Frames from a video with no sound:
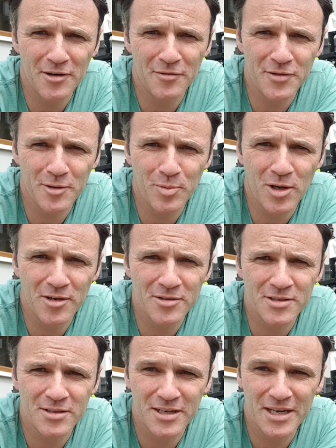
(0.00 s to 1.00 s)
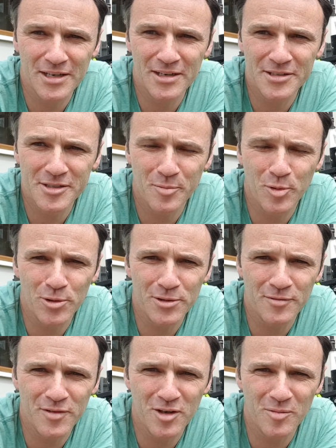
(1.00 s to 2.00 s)
of their product and a supporter
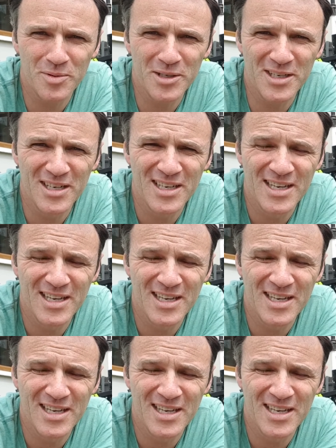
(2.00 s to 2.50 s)
of the company,